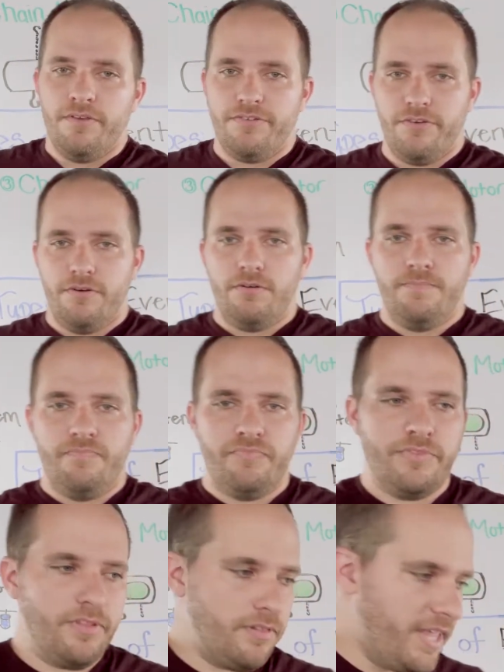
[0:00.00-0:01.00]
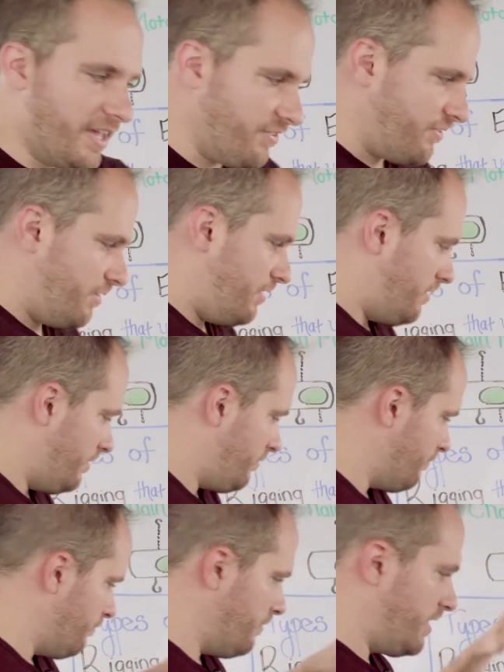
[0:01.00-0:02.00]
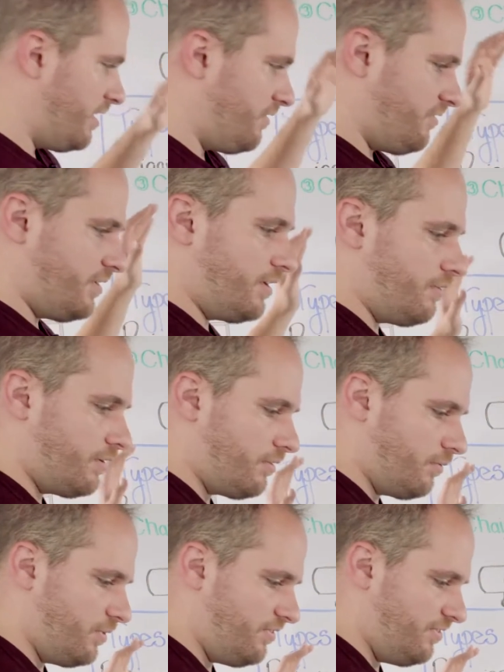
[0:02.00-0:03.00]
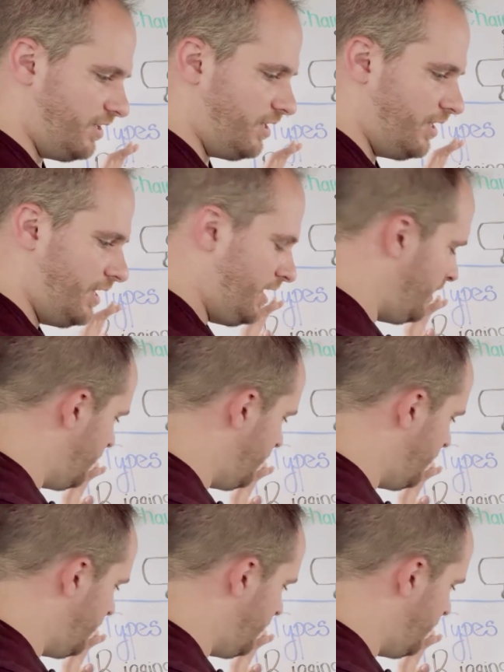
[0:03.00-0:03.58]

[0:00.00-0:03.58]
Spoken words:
So the last rigging scenario that we see